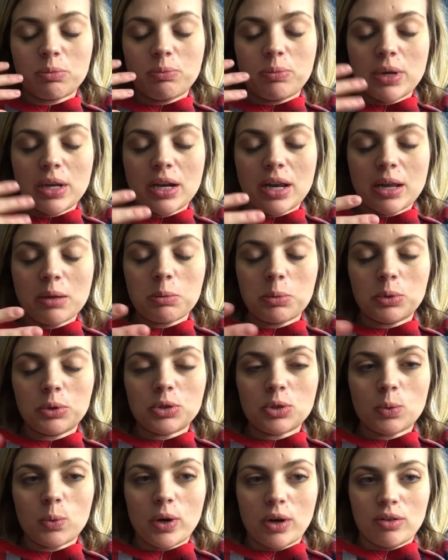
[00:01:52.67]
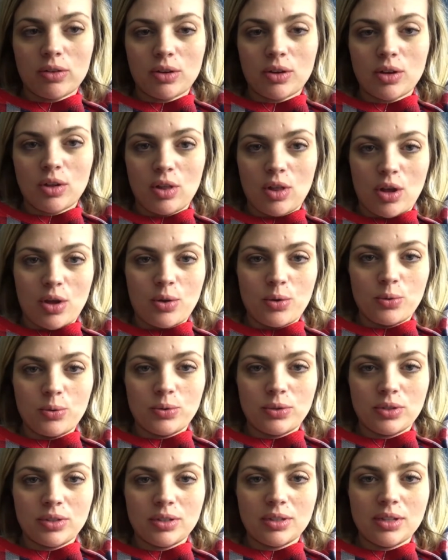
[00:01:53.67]
been able to wear the
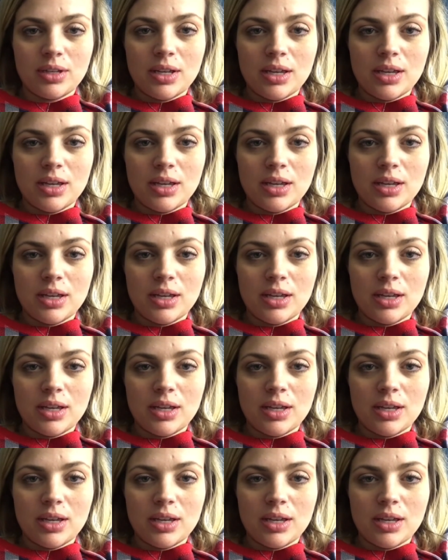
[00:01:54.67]
clothes.